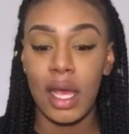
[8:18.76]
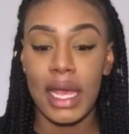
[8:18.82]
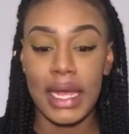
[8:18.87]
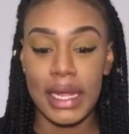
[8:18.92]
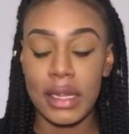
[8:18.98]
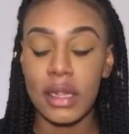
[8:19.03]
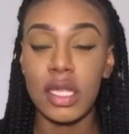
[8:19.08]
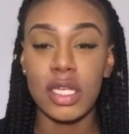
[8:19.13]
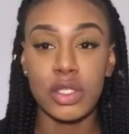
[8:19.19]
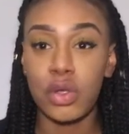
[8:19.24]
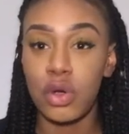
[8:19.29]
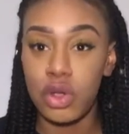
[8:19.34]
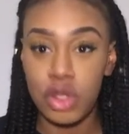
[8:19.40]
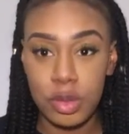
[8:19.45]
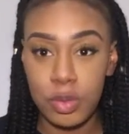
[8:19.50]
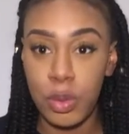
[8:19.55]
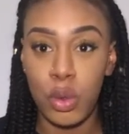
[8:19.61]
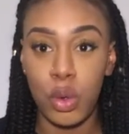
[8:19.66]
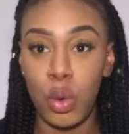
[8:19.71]
in this
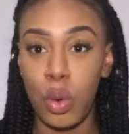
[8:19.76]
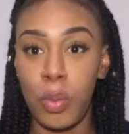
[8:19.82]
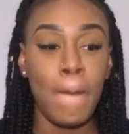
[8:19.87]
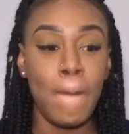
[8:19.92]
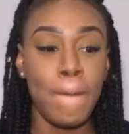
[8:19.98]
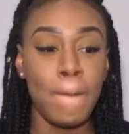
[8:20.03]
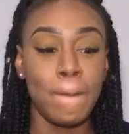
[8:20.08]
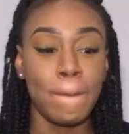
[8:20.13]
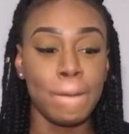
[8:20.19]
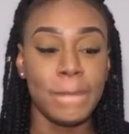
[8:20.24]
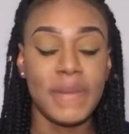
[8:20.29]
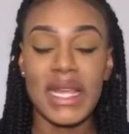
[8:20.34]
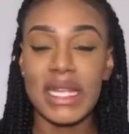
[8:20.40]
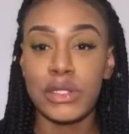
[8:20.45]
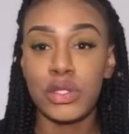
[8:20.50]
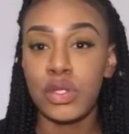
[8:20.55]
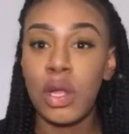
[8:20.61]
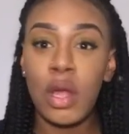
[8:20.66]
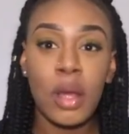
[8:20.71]
hospital.
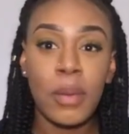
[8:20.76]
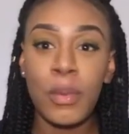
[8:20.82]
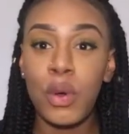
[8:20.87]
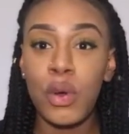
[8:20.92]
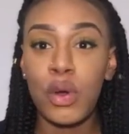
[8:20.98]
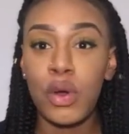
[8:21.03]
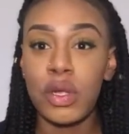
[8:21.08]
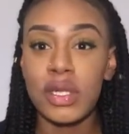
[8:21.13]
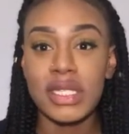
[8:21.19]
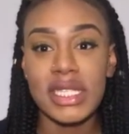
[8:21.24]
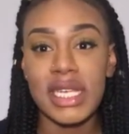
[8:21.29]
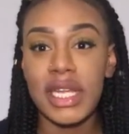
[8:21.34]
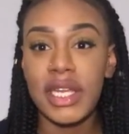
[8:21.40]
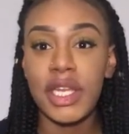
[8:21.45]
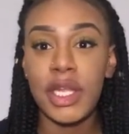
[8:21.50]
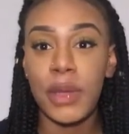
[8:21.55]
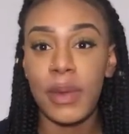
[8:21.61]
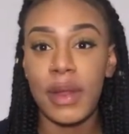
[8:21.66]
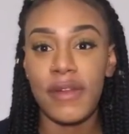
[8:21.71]
There's no more
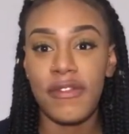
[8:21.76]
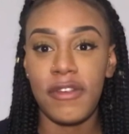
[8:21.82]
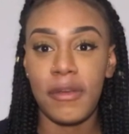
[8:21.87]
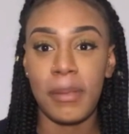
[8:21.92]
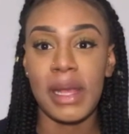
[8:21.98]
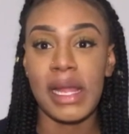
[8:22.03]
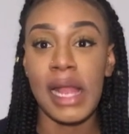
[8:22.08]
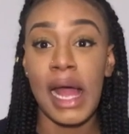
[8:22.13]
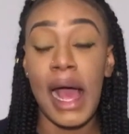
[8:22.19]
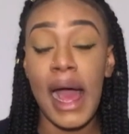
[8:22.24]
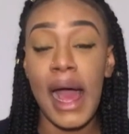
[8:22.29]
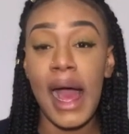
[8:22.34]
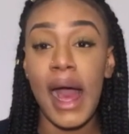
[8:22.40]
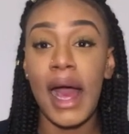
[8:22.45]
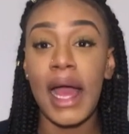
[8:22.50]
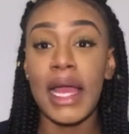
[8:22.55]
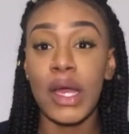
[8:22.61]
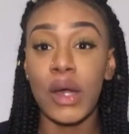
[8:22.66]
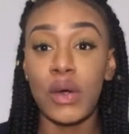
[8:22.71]
continuing for me. Like
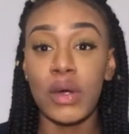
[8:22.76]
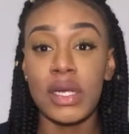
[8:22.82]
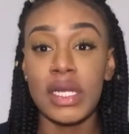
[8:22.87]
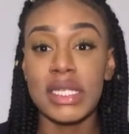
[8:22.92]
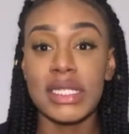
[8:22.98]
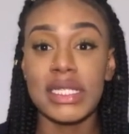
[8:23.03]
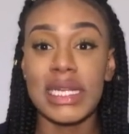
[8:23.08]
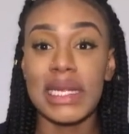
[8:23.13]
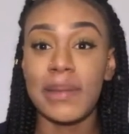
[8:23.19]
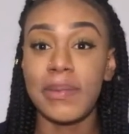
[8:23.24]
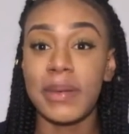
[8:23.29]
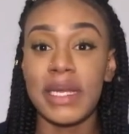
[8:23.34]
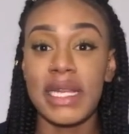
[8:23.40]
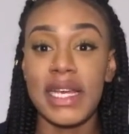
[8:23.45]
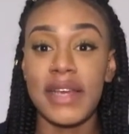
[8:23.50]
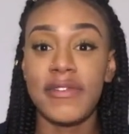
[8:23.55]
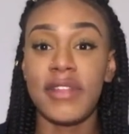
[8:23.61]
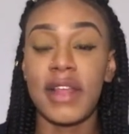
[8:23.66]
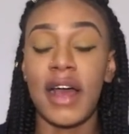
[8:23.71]
I honestly
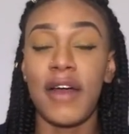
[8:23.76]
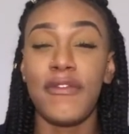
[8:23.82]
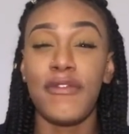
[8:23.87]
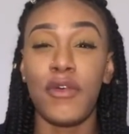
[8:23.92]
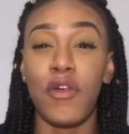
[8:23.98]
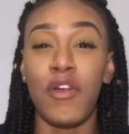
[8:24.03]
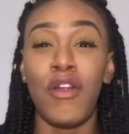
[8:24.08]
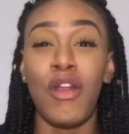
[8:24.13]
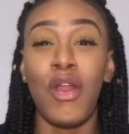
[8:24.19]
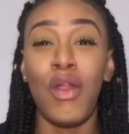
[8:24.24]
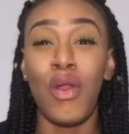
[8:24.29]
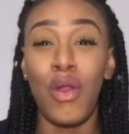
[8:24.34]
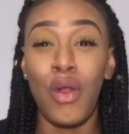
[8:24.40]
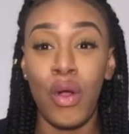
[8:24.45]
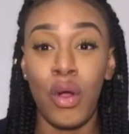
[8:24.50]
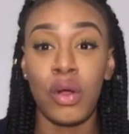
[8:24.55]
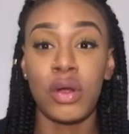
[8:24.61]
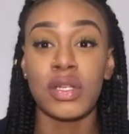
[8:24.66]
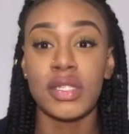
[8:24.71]
believed that for a
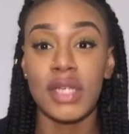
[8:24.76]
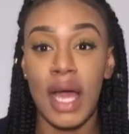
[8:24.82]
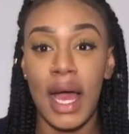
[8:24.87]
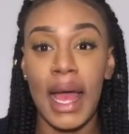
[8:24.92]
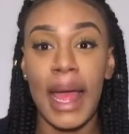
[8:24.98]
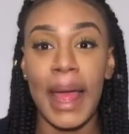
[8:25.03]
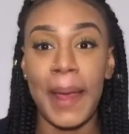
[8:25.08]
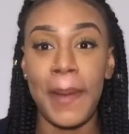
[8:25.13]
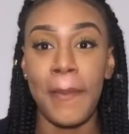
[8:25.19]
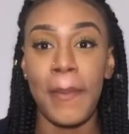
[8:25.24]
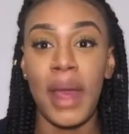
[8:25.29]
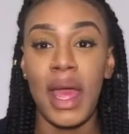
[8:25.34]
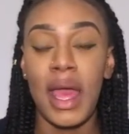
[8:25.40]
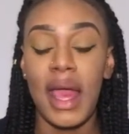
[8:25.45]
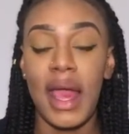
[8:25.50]
long time.